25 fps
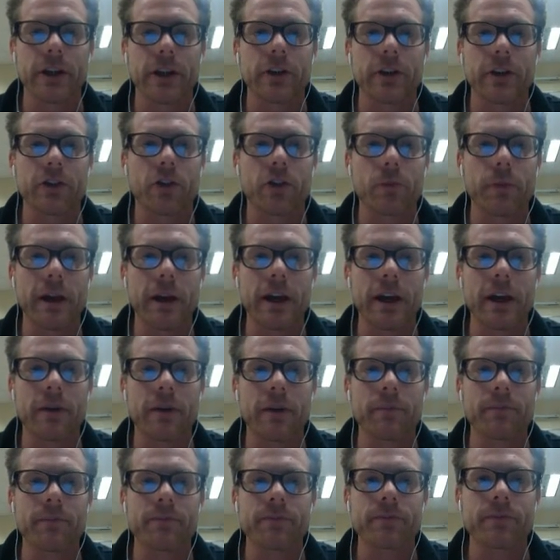So
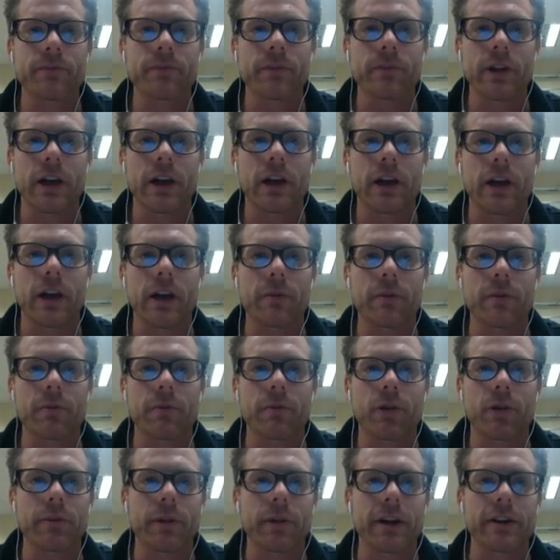bam, I'm
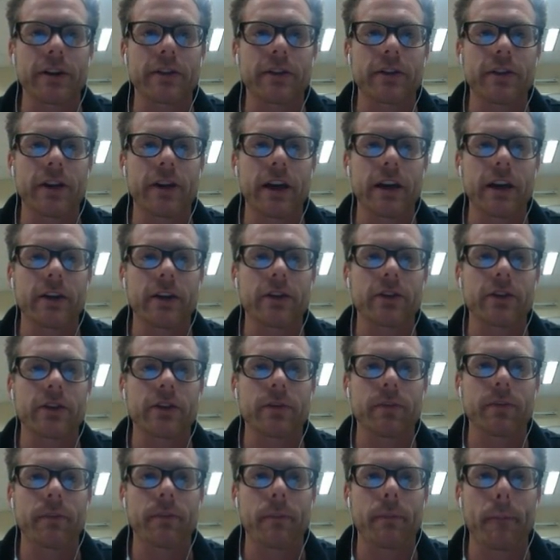writing my test.
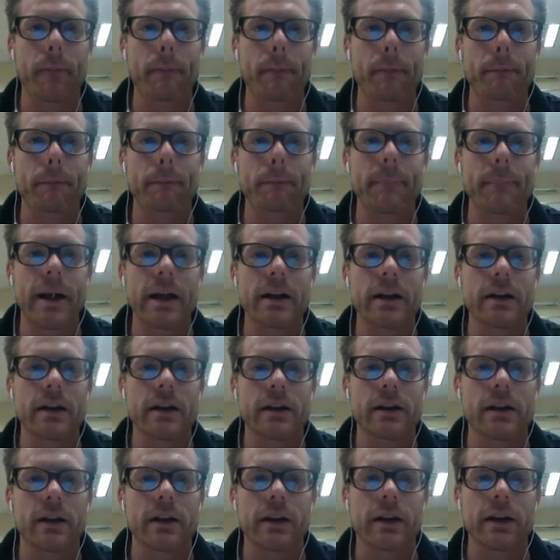
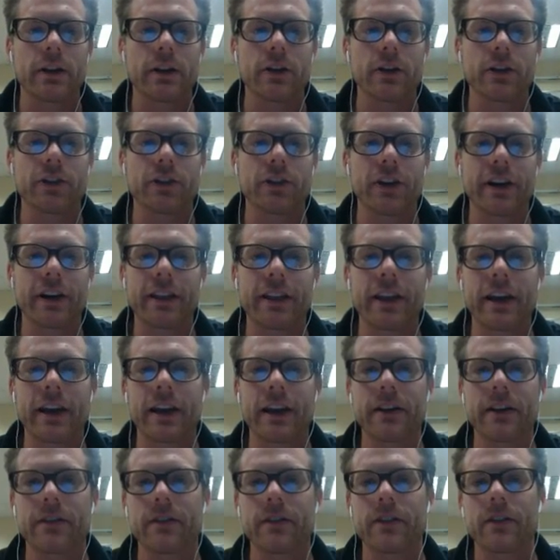It looks like
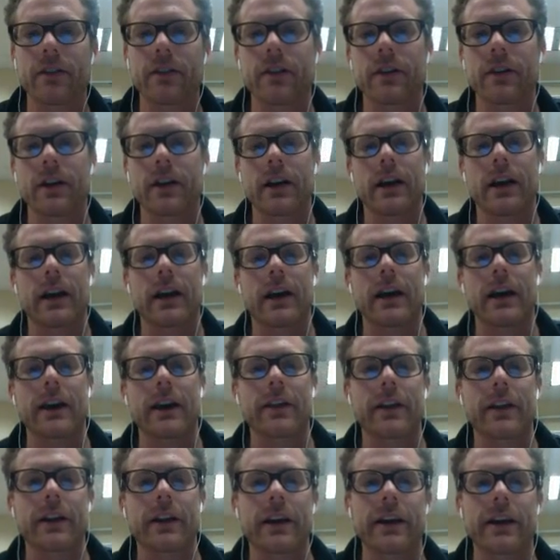that.
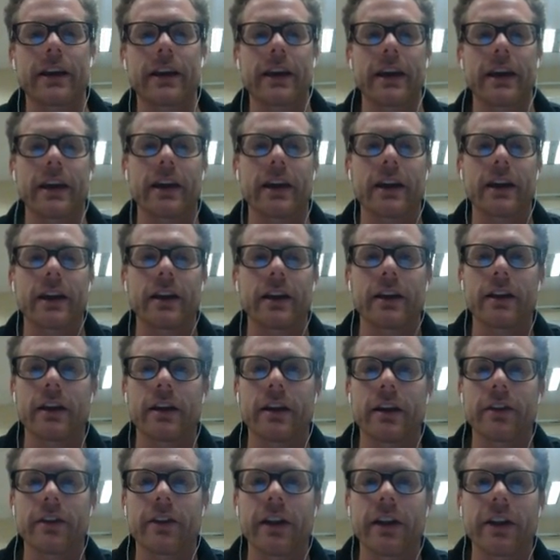And then I can,
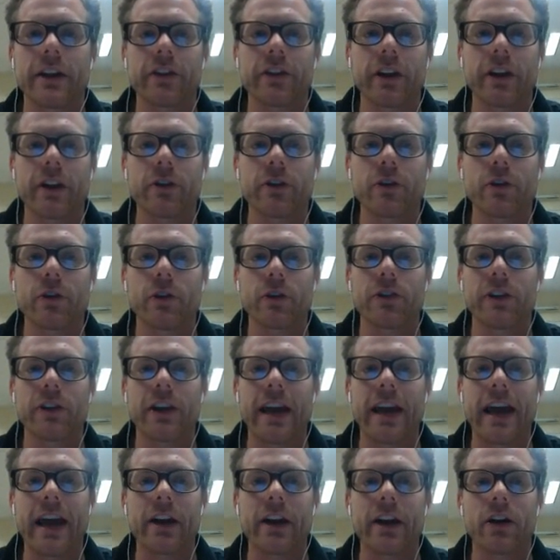the next thing I do is
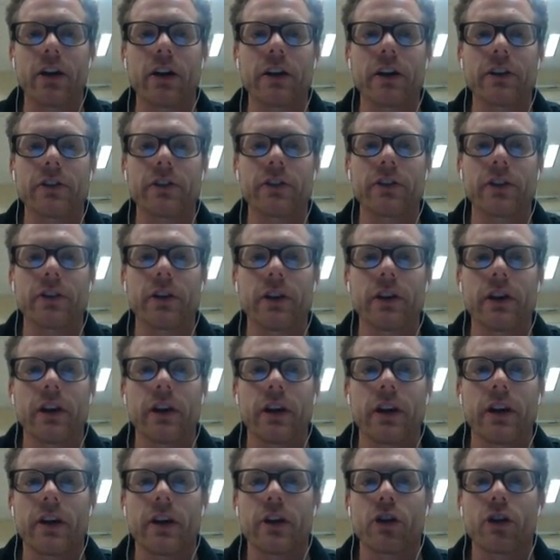say add-ons,
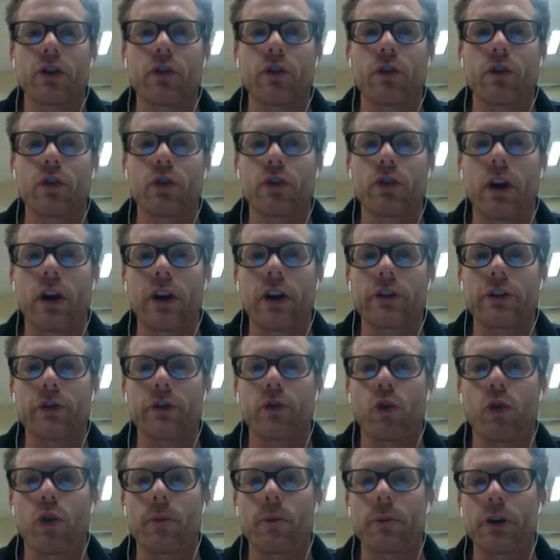doc to
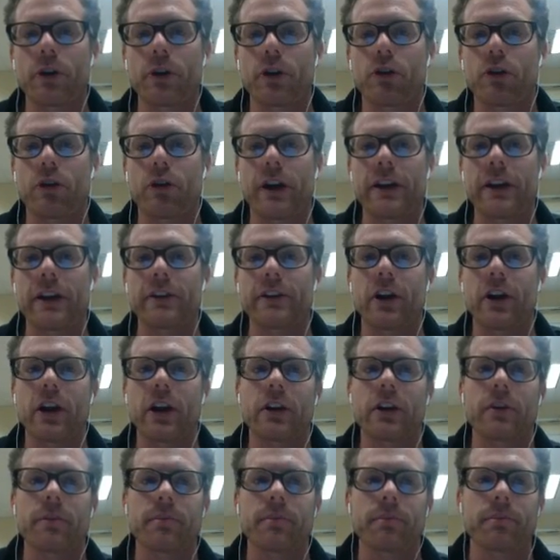form, create
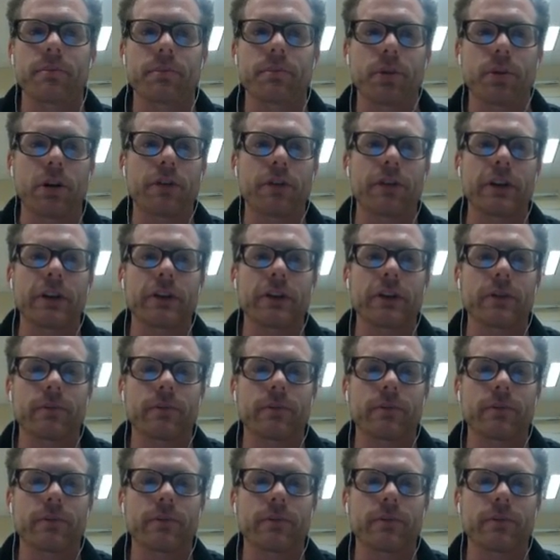doc. Perfect.